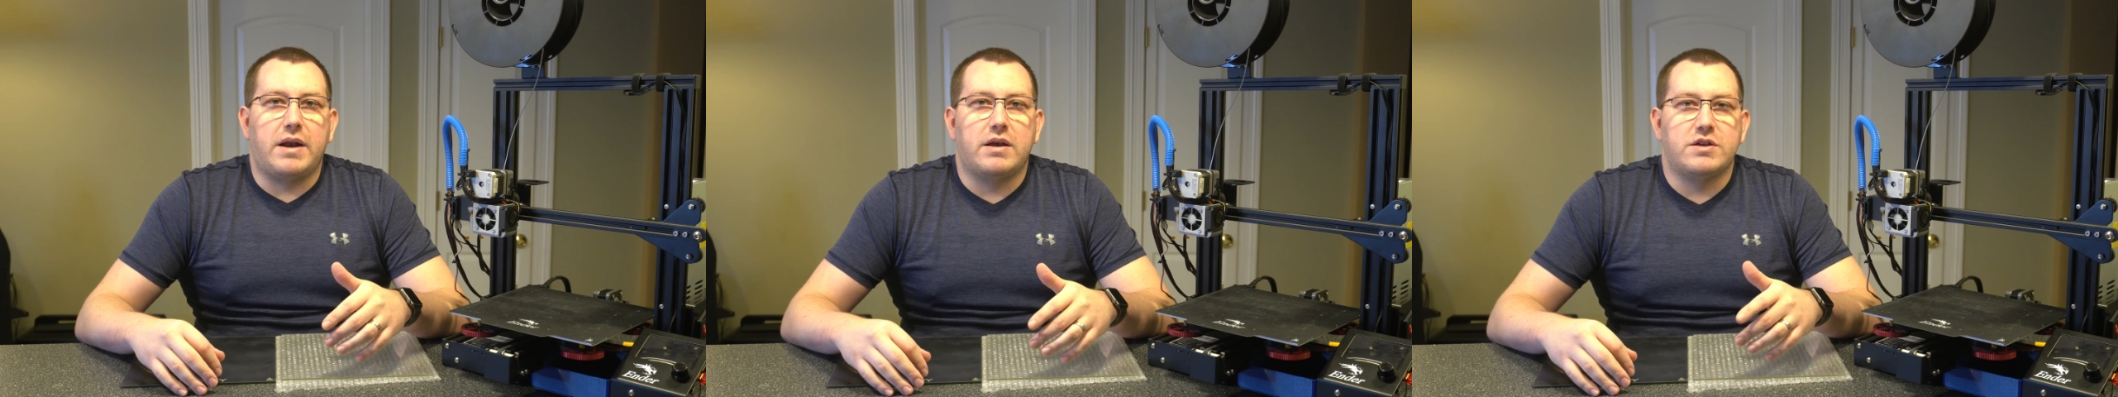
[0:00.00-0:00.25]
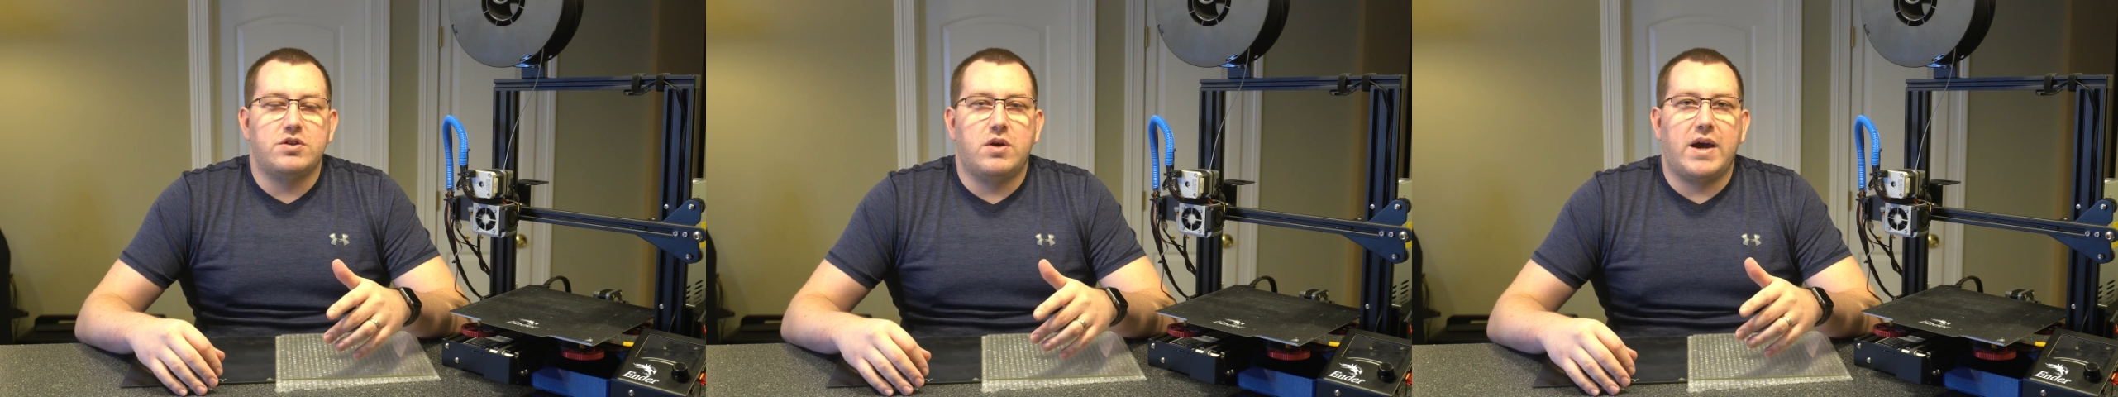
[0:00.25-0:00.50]

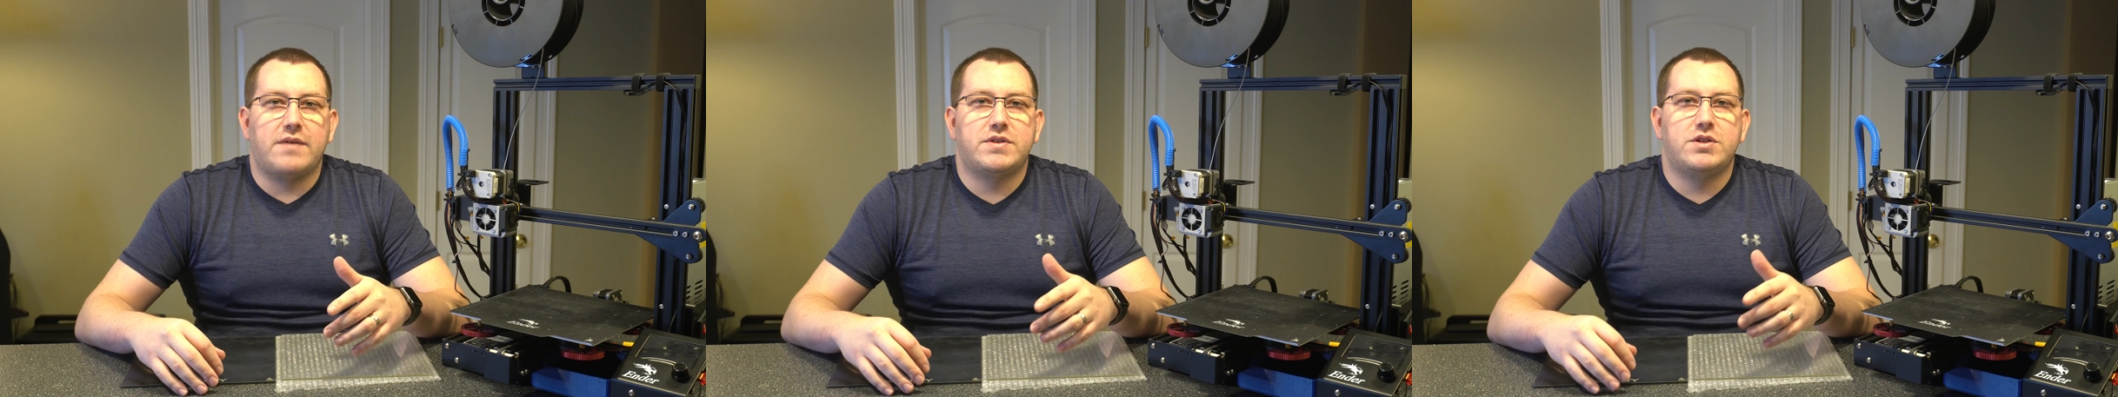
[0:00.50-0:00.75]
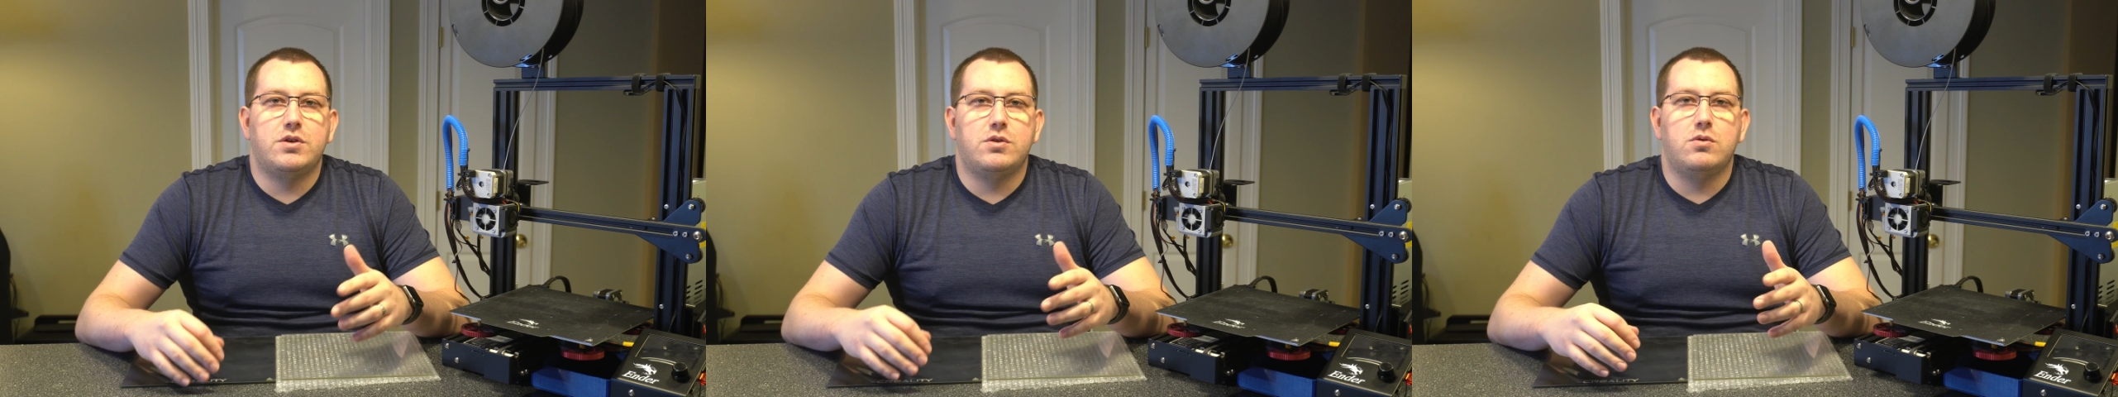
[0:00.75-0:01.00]
Because you have
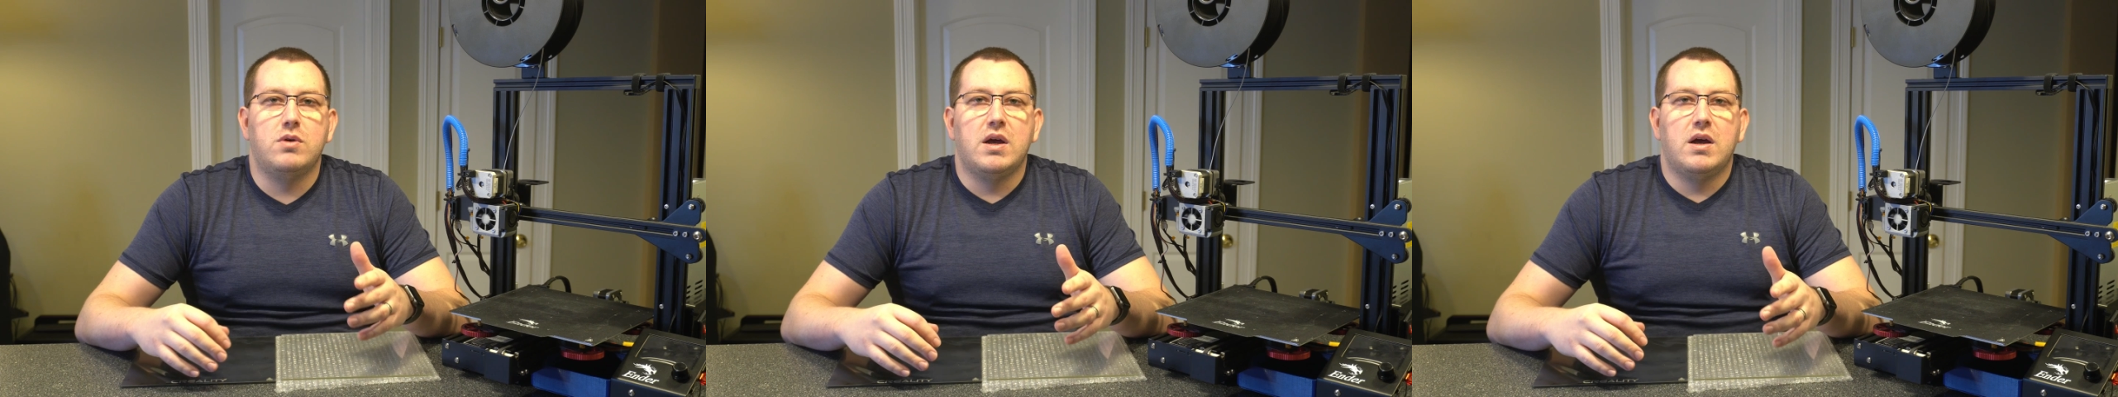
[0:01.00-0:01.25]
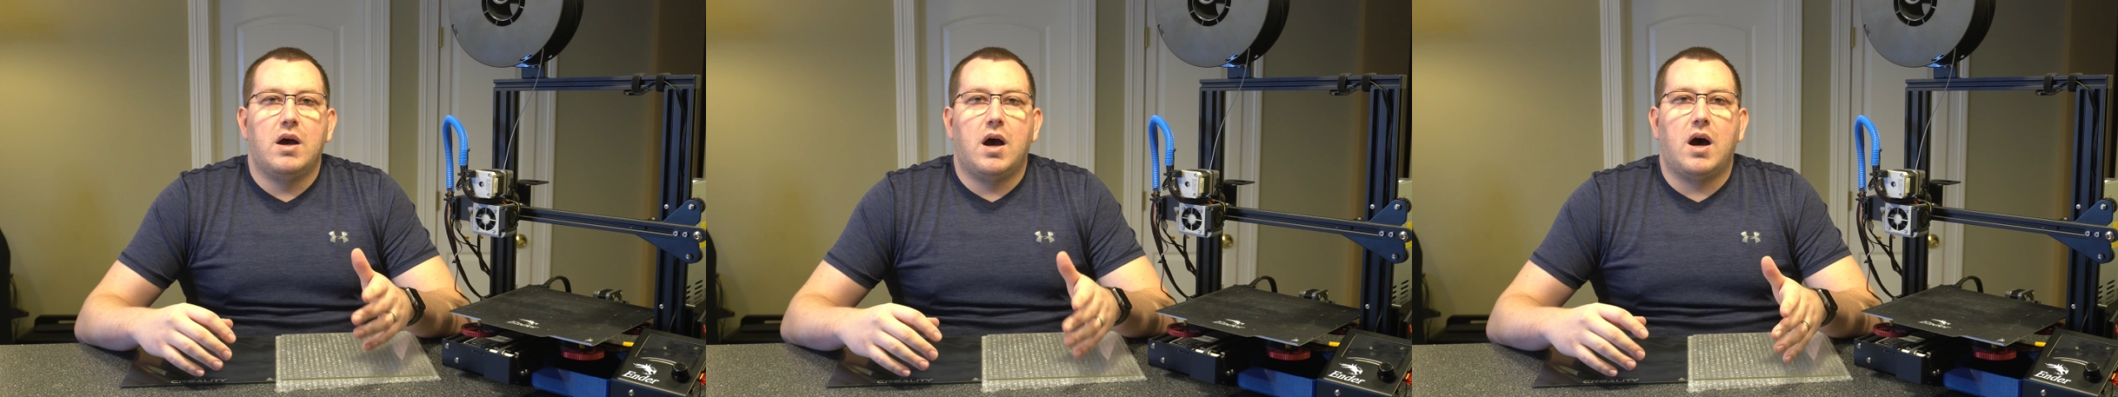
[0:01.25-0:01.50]
to
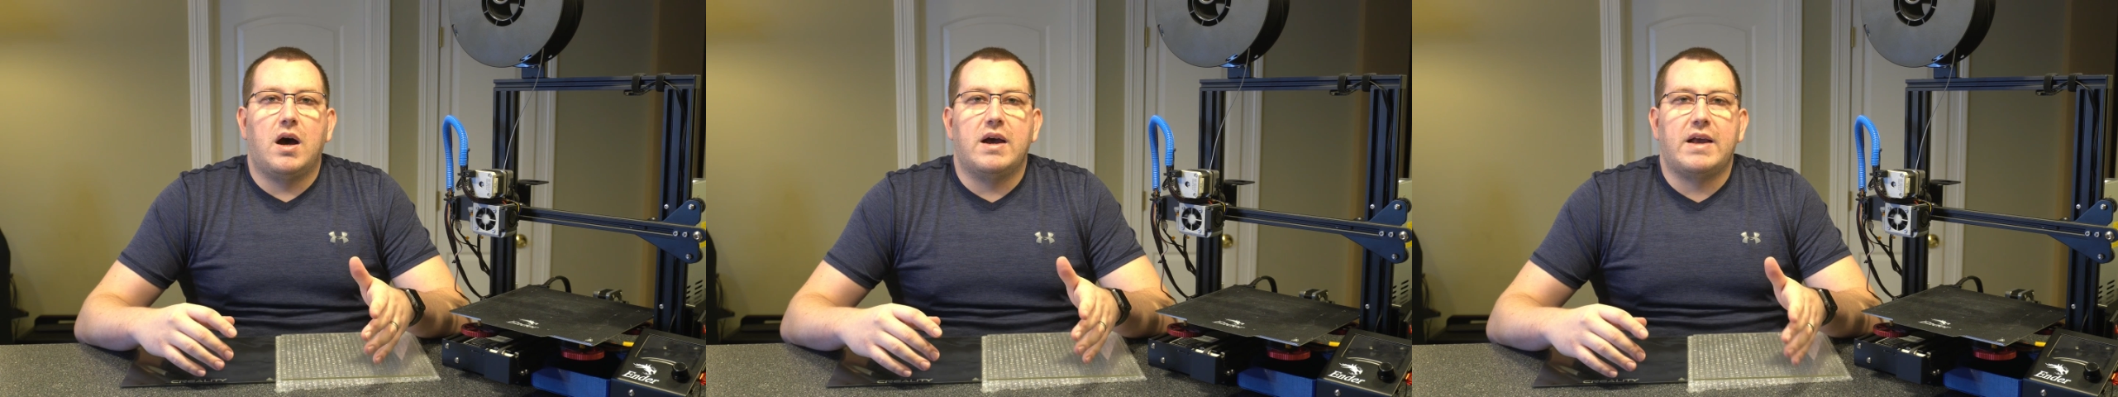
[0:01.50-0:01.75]
uh,